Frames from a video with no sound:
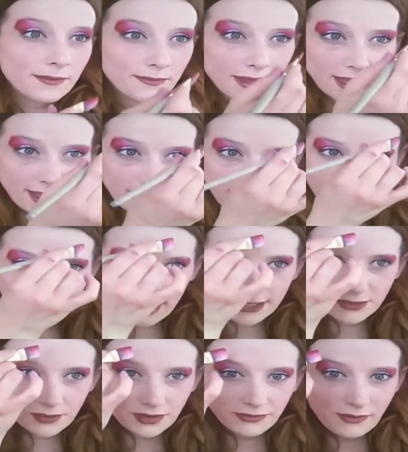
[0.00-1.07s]
making a
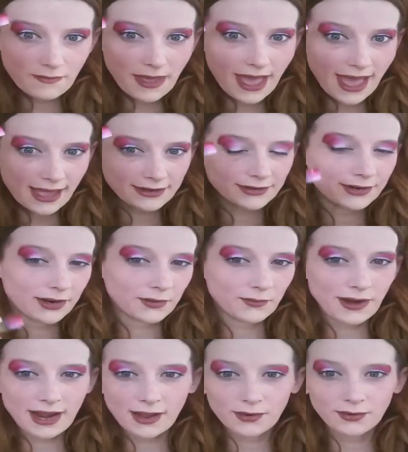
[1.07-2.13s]
sort of a pattern
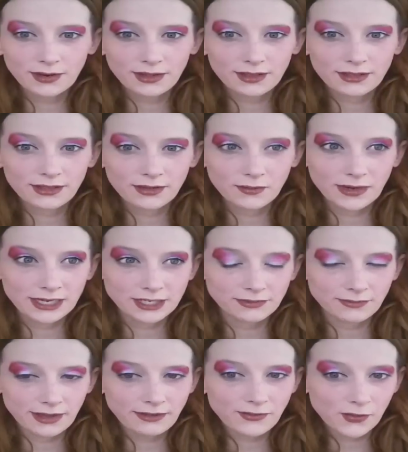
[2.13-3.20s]
around the ridge
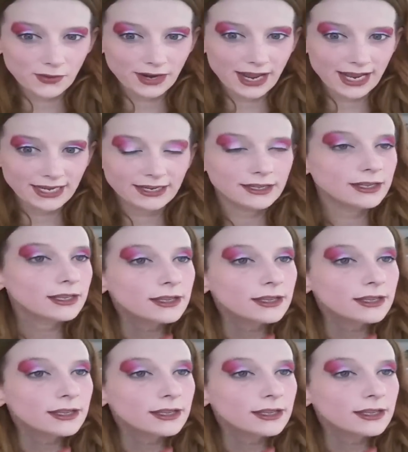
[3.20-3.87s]
of my forehead.